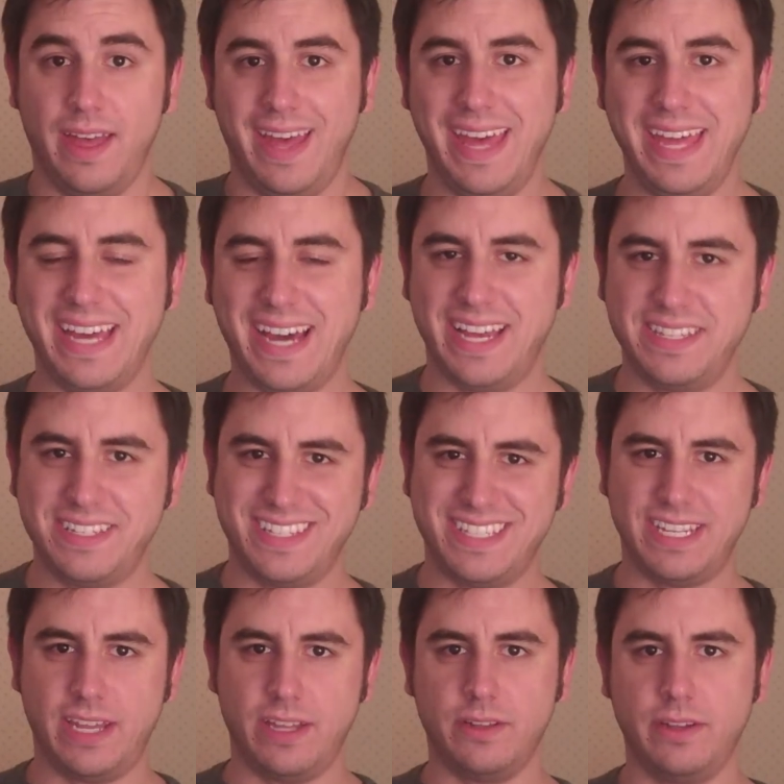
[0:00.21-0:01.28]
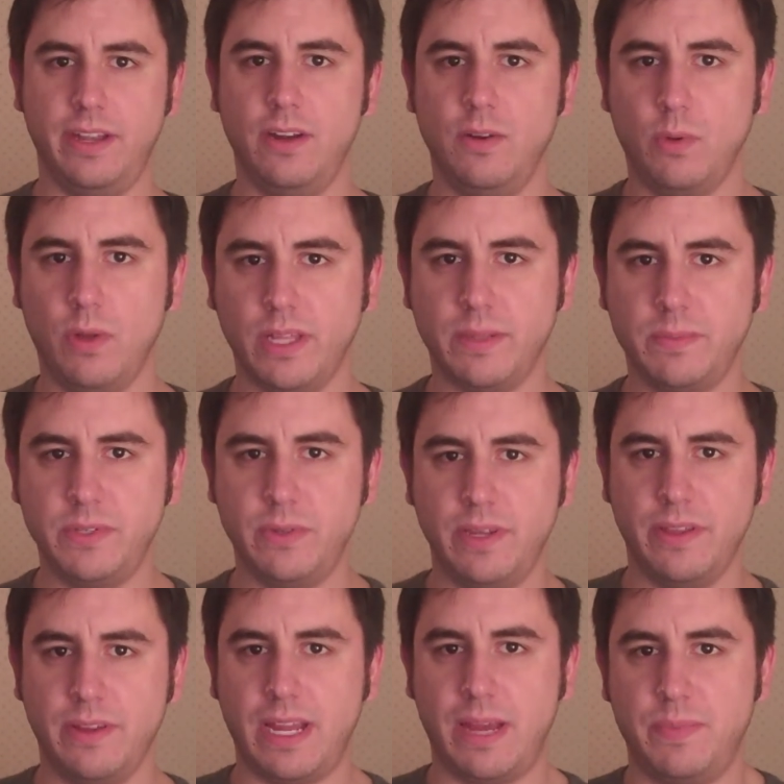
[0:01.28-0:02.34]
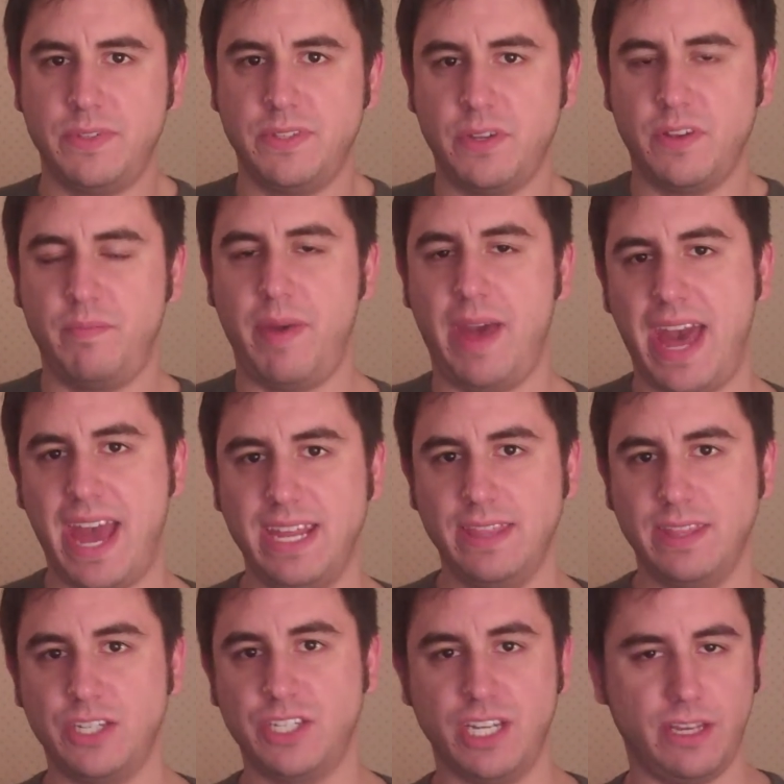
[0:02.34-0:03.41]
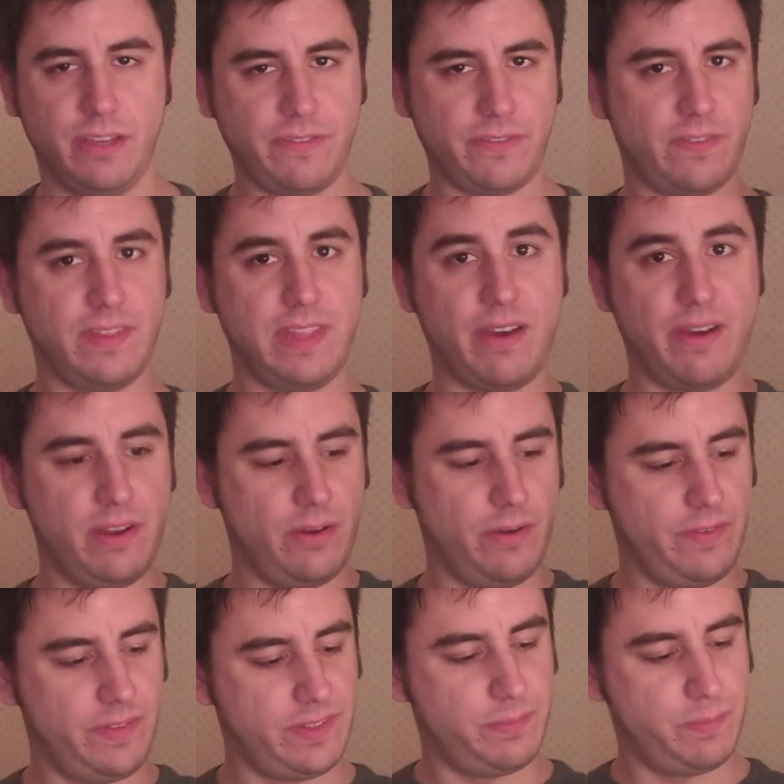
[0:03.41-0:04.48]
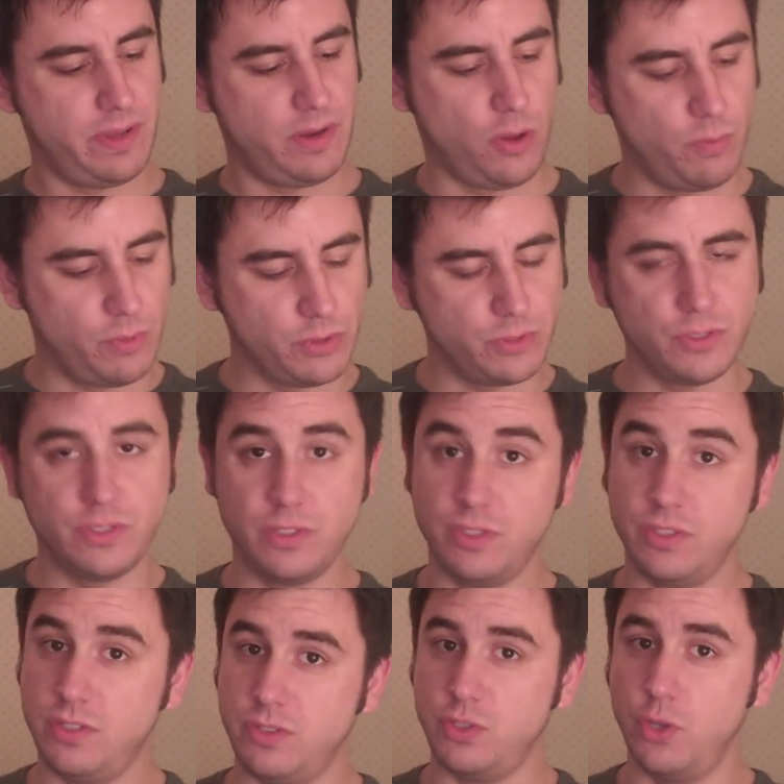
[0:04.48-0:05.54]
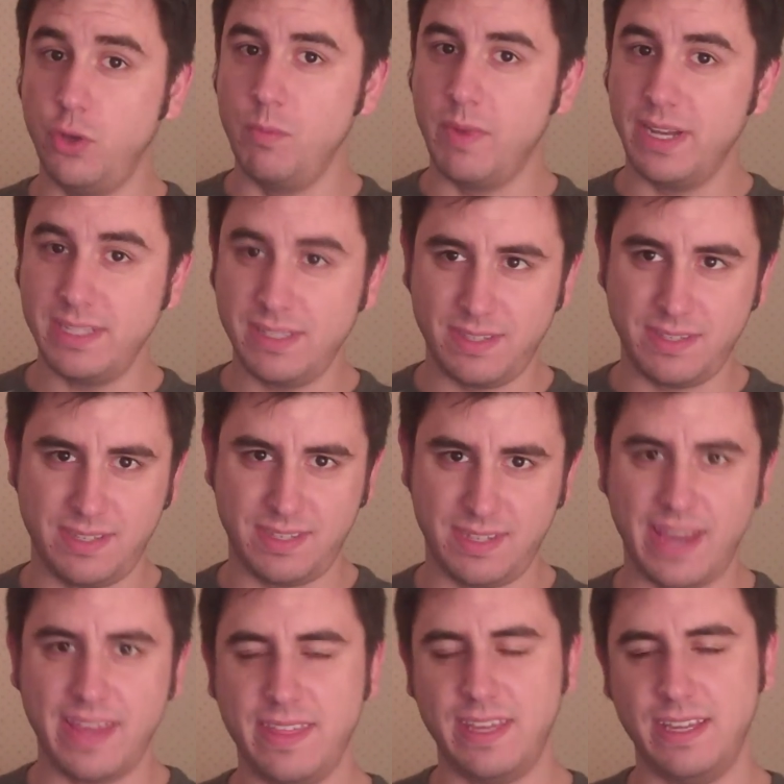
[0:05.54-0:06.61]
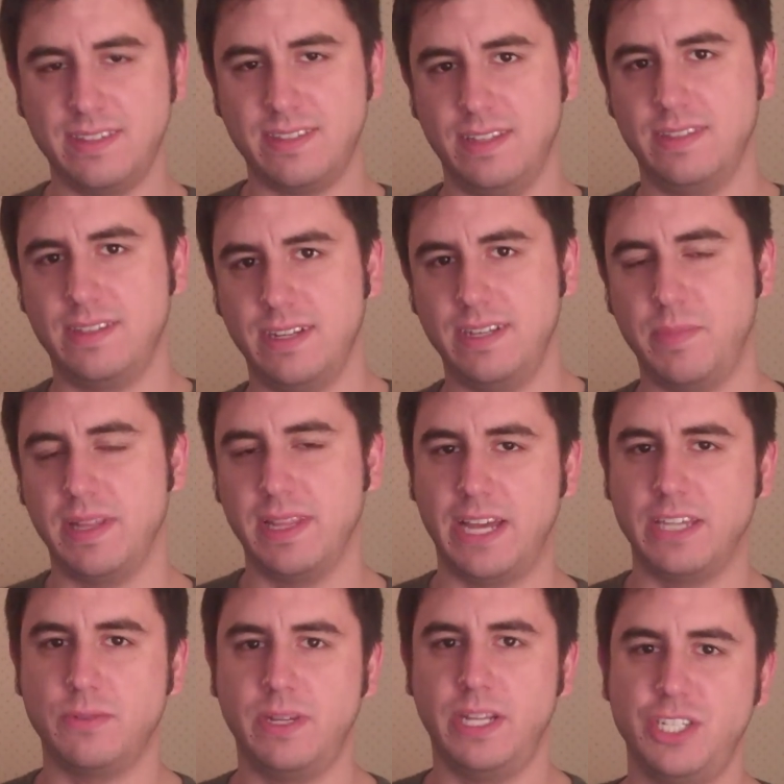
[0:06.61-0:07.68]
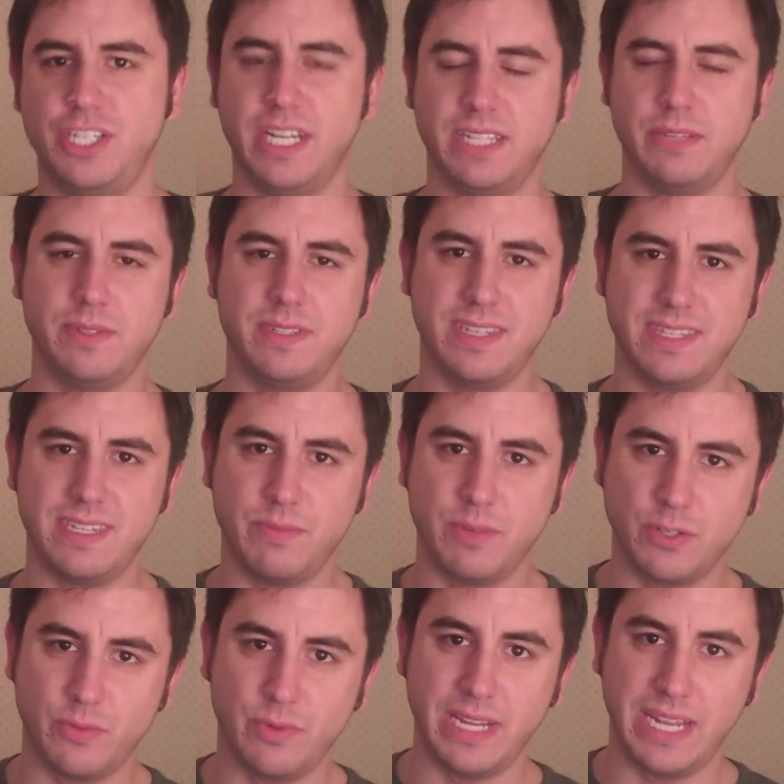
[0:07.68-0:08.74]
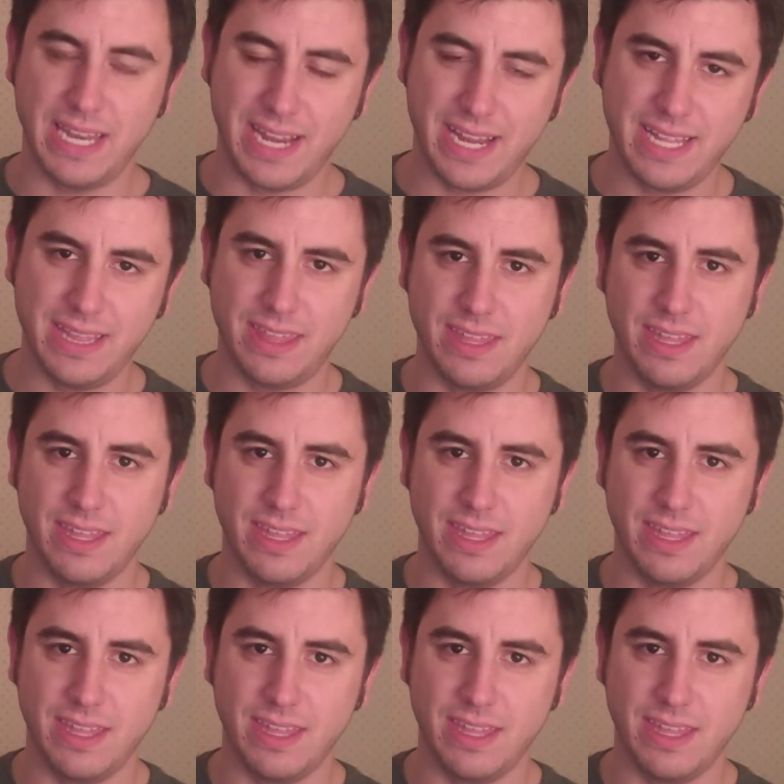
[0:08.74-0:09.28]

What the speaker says: Hey guys, it's Taylor here. Welcome to another episode of Padding the Shelf. Now I know it's been almost 2 months, I think, since I did my last one. I checked, it was December 29th.